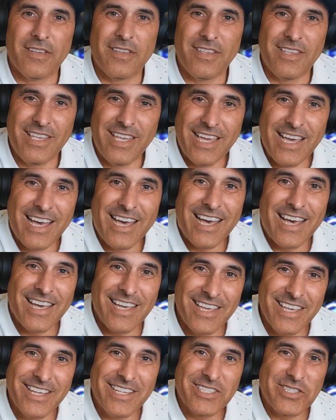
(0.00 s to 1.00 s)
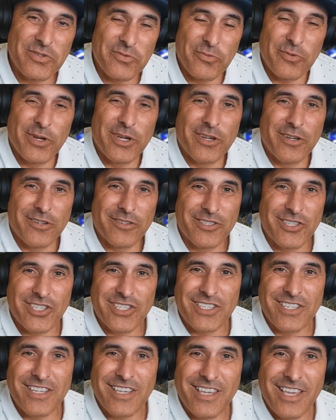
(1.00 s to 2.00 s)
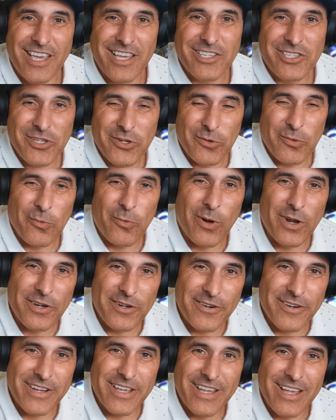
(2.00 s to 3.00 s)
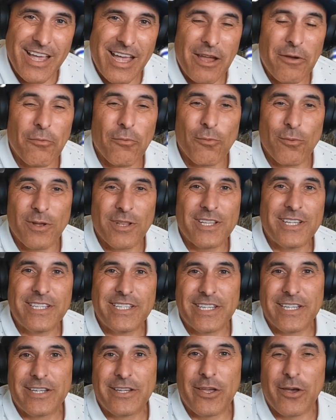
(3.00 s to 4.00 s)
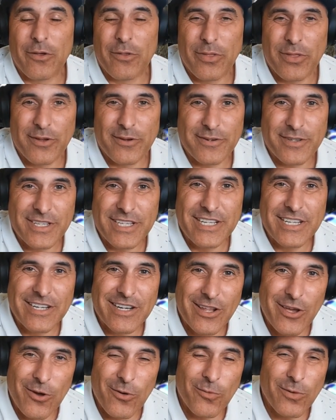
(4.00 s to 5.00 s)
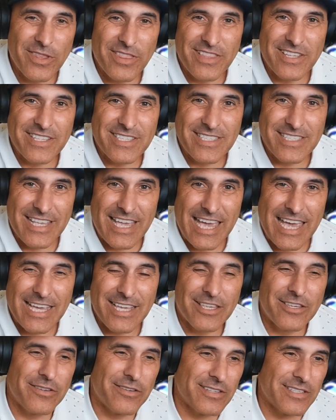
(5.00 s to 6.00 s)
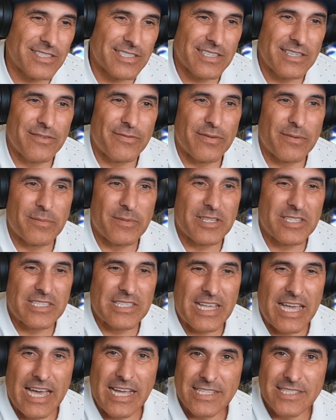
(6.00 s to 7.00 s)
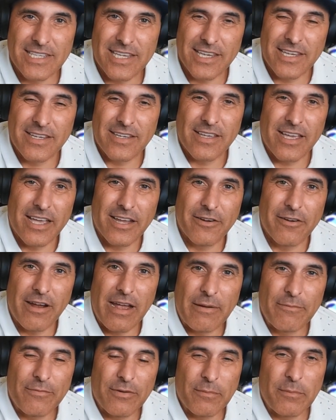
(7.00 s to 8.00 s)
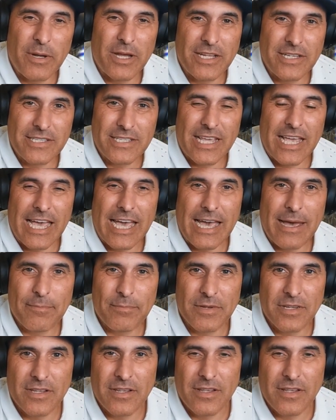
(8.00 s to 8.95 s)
Yeah, it's real. Just in case you were wondering, I really did go 13-0 with this deck. You can see from the stats I grabbed from Untapped.